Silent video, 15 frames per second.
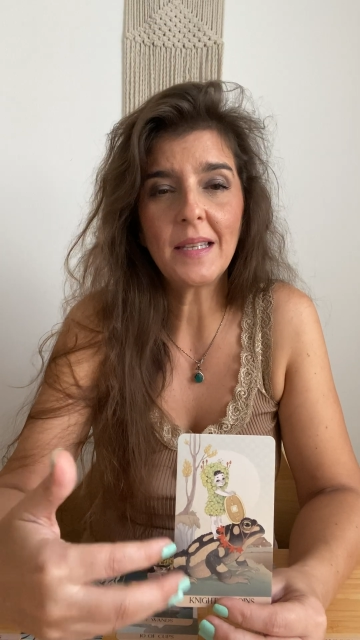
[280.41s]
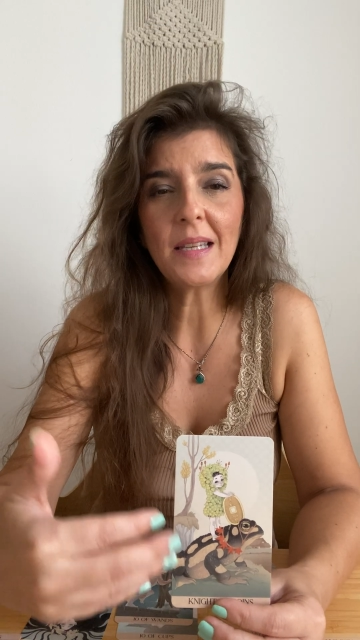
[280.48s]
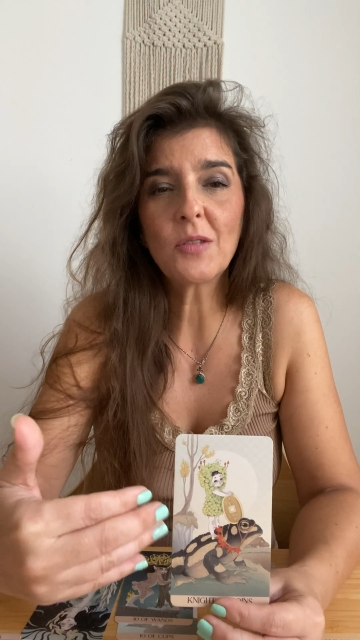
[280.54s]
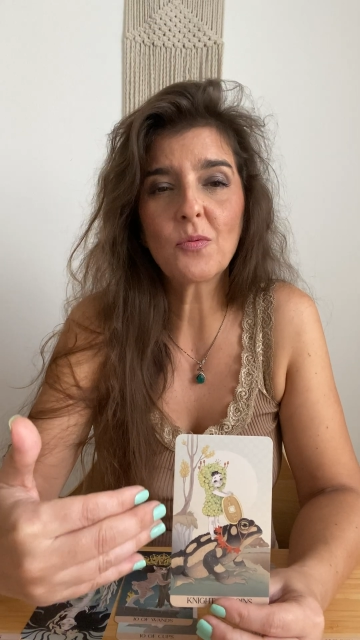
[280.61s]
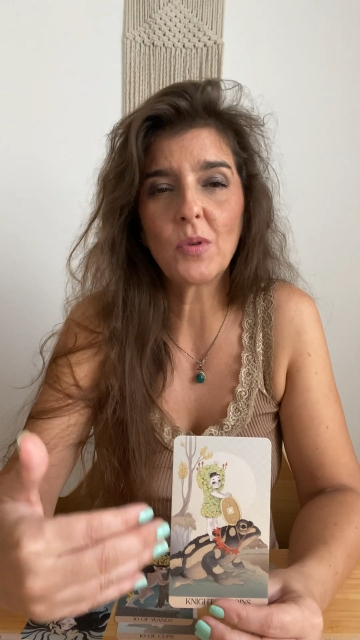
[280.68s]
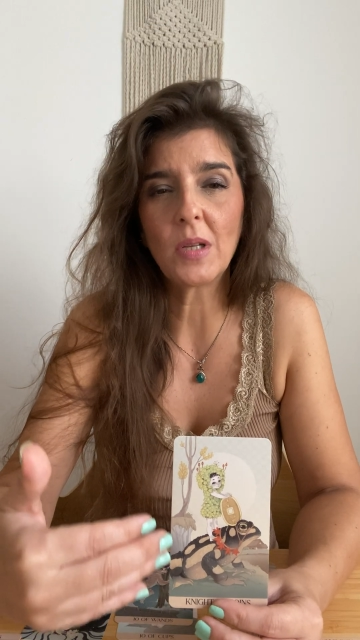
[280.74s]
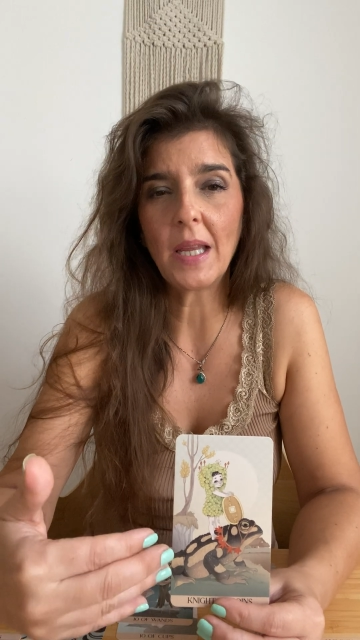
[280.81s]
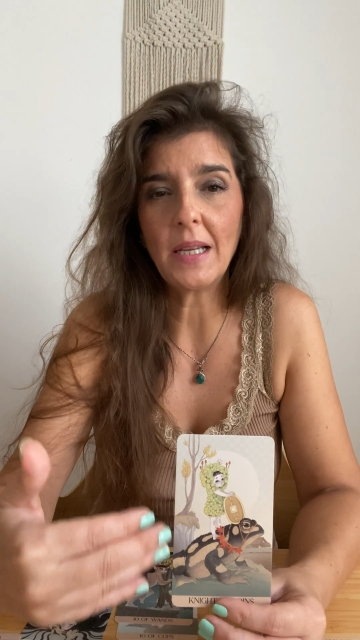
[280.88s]
is
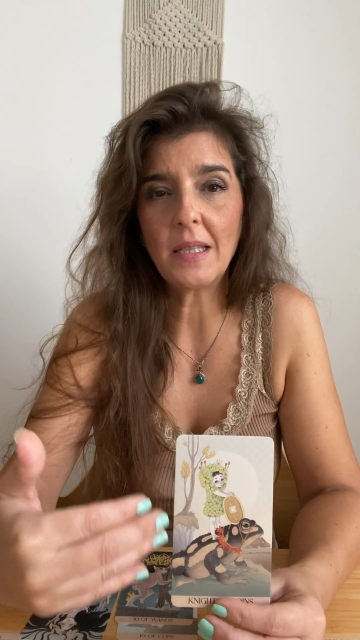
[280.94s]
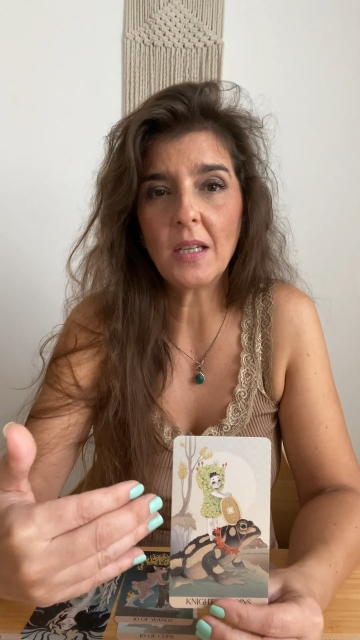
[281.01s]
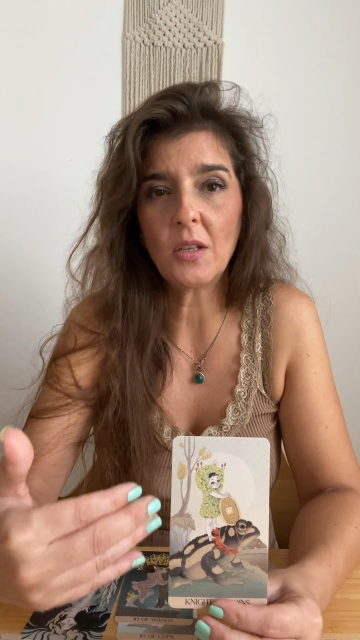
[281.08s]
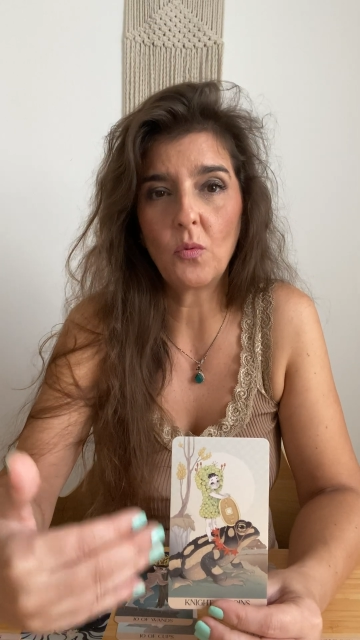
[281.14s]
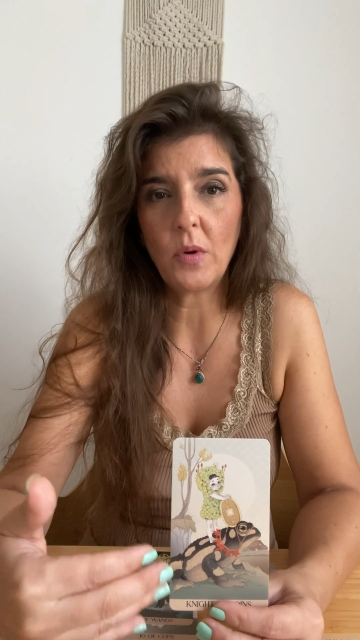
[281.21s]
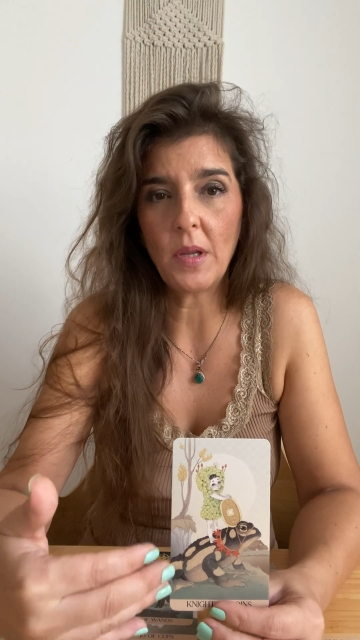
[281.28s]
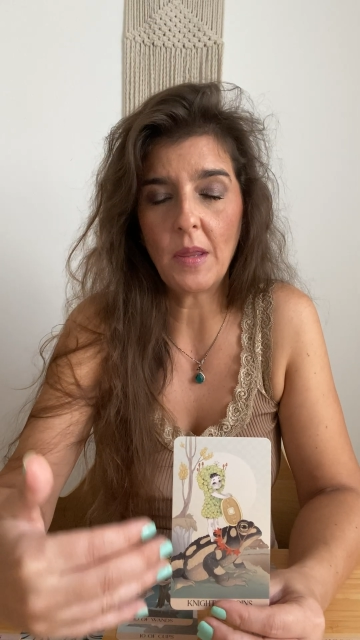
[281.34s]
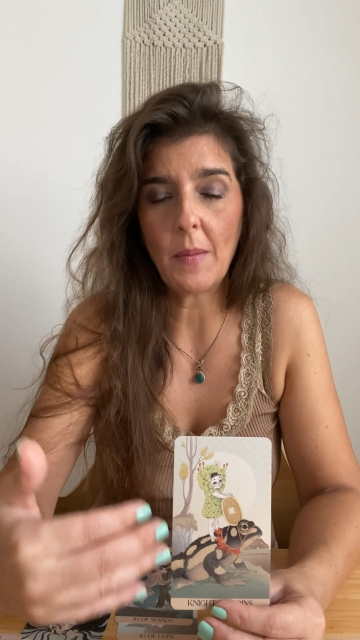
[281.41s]
related
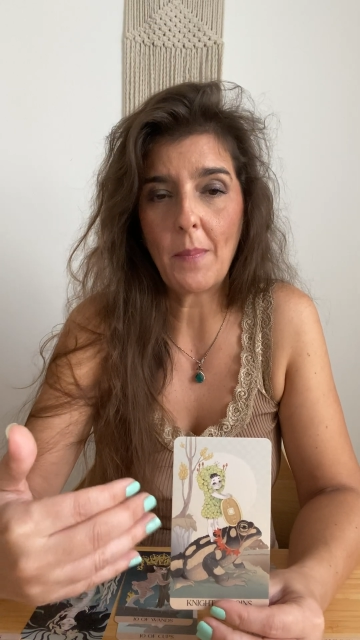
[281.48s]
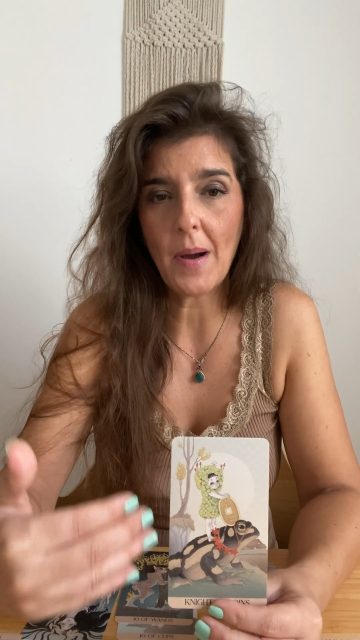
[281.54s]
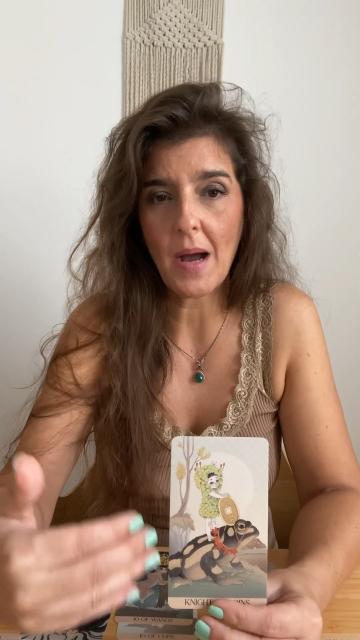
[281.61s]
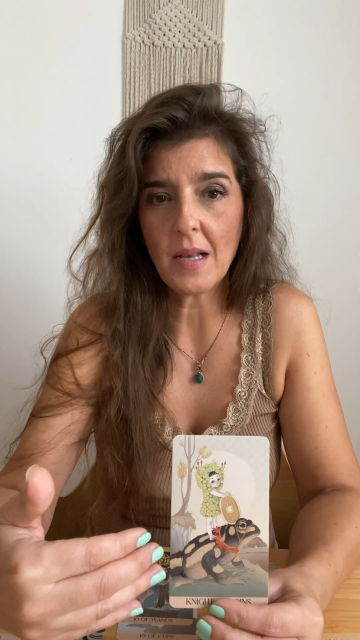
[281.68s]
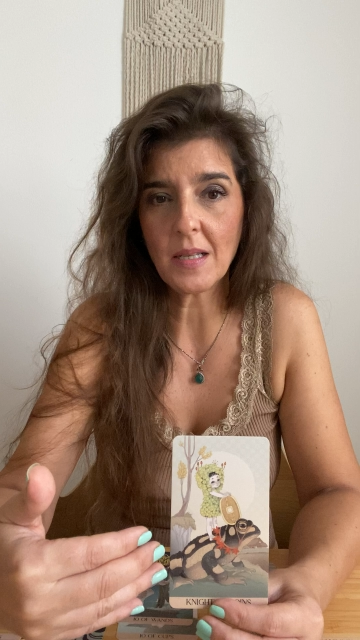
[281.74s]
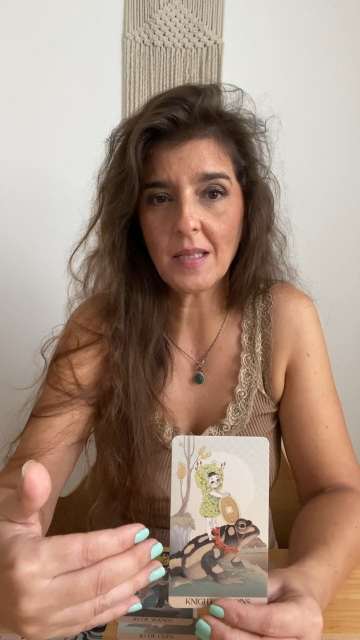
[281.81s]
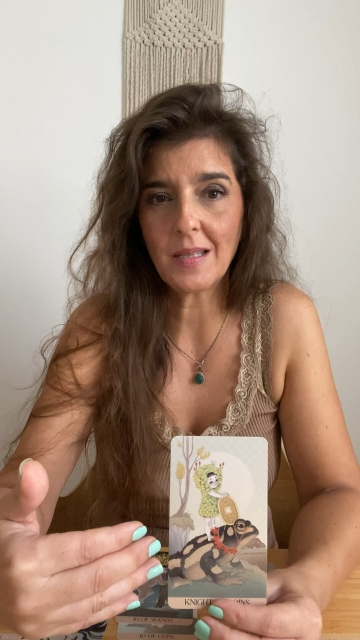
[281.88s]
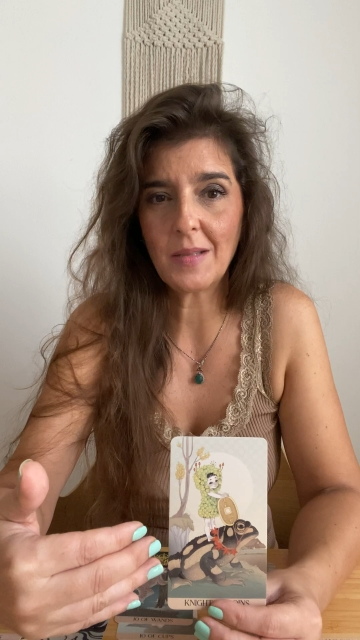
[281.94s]
with the
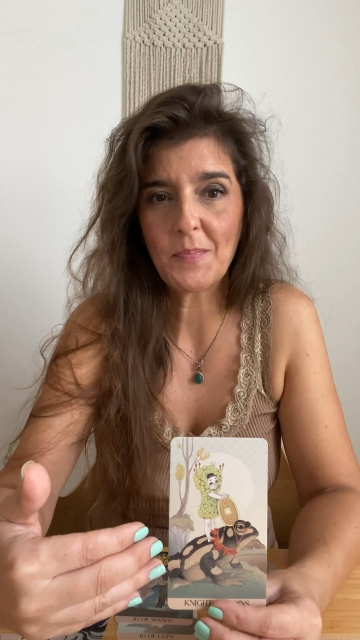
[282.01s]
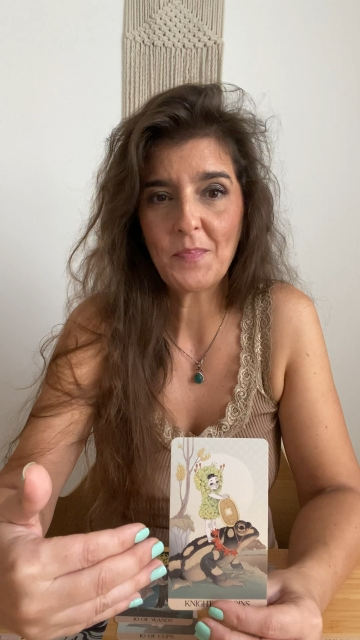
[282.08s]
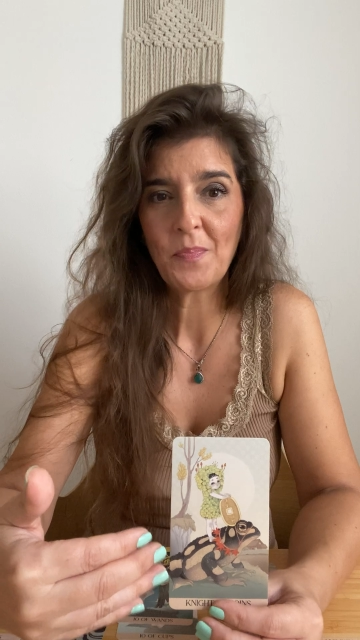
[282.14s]
past.